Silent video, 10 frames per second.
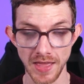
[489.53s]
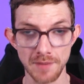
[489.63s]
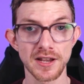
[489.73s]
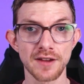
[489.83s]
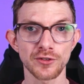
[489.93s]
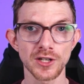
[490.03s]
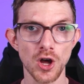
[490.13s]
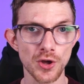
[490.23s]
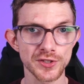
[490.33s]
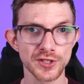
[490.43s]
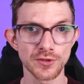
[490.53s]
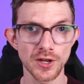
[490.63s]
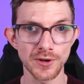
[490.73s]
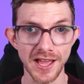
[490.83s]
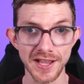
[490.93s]
Epinephrine, also
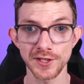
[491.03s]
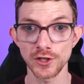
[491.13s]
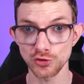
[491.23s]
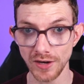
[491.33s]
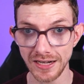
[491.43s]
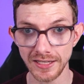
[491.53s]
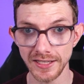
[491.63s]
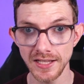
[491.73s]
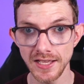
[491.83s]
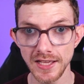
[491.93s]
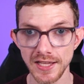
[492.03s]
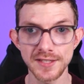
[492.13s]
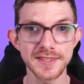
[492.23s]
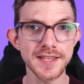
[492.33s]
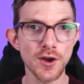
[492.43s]
known as adrenaline,
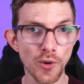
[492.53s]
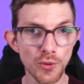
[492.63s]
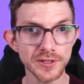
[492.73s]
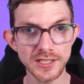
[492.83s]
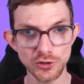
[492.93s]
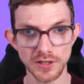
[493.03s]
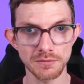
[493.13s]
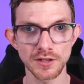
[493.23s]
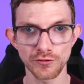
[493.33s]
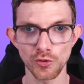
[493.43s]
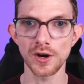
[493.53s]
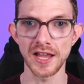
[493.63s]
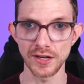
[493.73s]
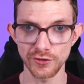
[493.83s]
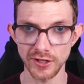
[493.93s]
is the only treatment
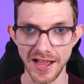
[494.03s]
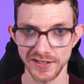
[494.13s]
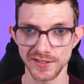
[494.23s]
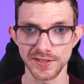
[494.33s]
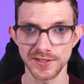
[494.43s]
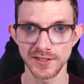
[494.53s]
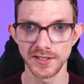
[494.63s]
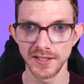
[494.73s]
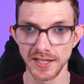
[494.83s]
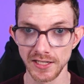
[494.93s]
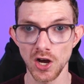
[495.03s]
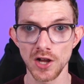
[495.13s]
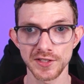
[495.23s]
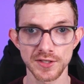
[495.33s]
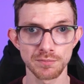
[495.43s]
for anaphylaxis. It
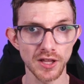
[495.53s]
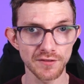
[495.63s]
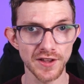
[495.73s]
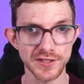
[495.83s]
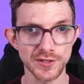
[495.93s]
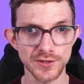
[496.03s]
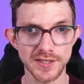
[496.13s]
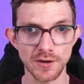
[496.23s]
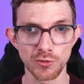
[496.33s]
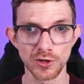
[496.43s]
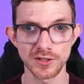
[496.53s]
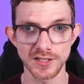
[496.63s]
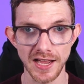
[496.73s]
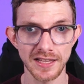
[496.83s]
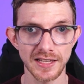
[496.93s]
causes blood vessels that were
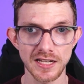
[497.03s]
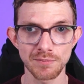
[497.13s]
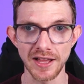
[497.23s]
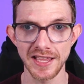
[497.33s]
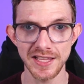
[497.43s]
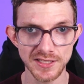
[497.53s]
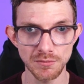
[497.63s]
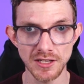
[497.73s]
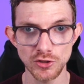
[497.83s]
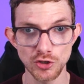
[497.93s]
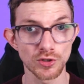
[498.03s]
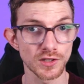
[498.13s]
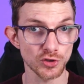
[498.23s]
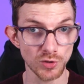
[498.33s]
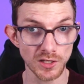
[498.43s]
dilated by histamine to
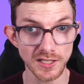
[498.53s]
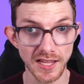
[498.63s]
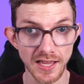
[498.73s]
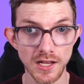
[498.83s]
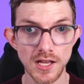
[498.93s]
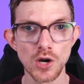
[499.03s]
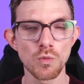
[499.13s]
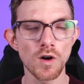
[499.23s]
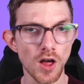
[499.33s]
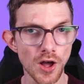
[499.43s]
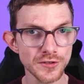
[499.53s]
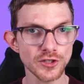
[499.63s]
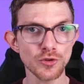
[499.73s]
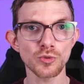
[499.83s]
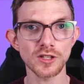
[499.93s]
constrict again, while
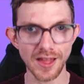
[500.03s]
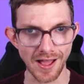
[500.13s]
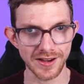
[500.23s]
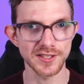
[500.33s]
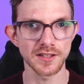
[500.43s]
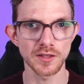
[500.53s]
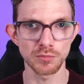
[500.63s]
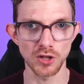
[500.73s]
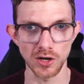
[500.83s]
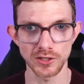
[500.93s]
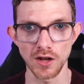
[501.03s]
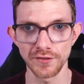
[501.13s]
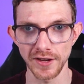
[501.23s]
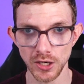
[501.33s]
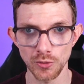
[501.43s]
also relaxing the
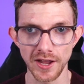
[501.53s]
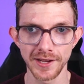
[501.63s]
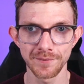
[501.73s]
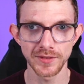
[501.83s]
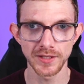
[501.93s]
blocked-off airway.